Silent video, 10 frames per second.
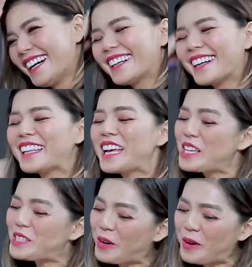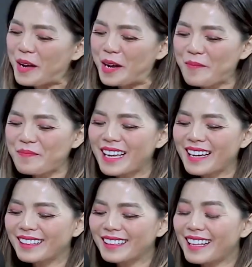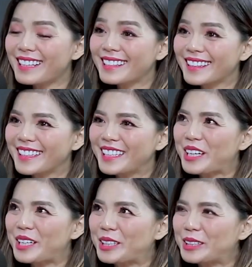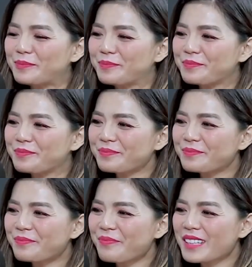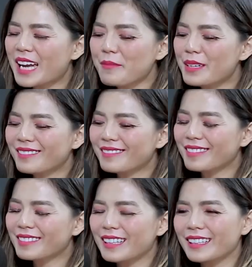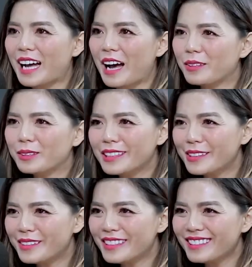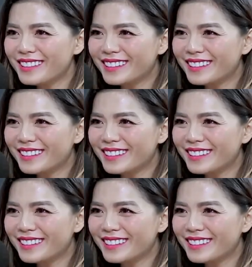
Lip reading: All right. So lastly, I mean, how old are you this